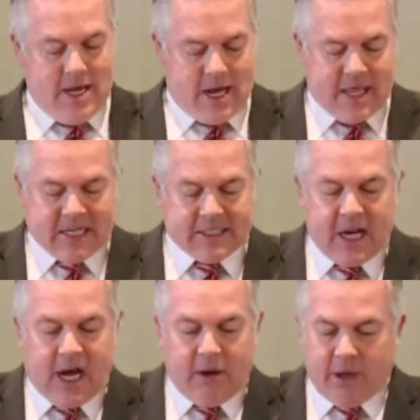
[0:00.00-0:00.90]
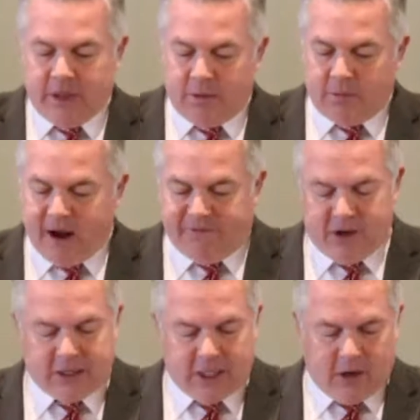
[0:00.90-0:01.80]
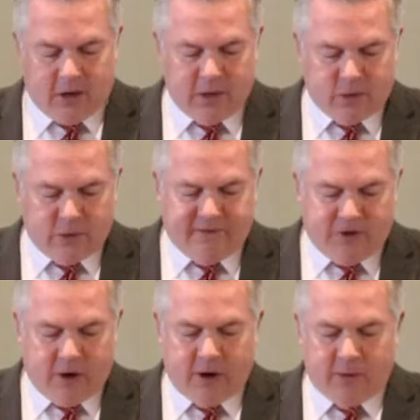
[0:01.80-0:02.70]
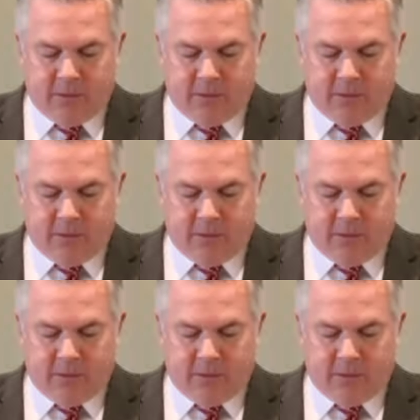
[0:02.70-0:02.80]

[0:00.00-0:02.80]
uh, that's not what the reference here is referring.